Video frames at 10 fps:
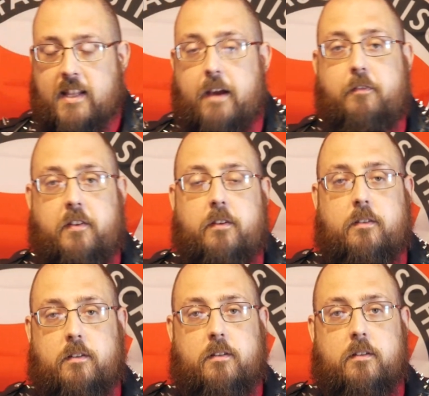left.
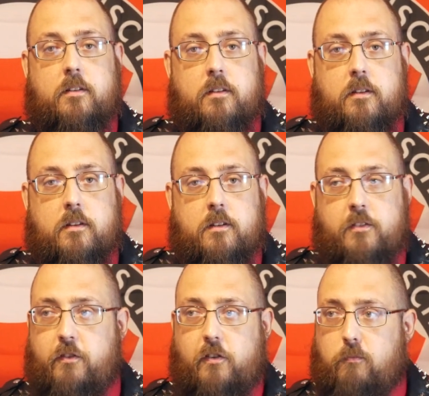
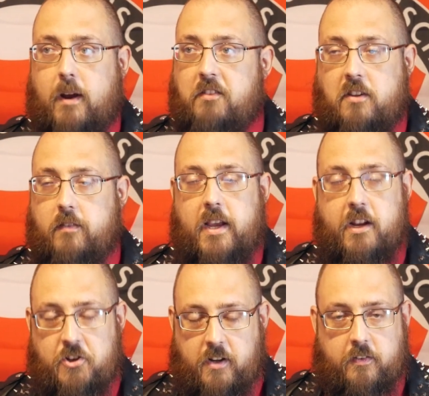They're just right
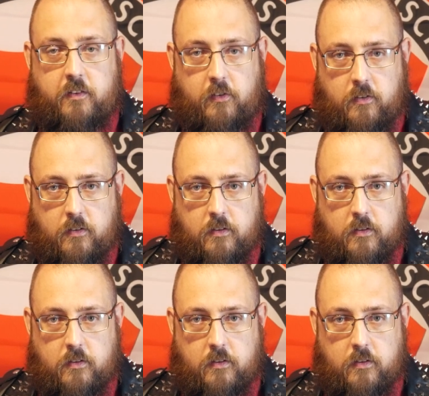deviationists.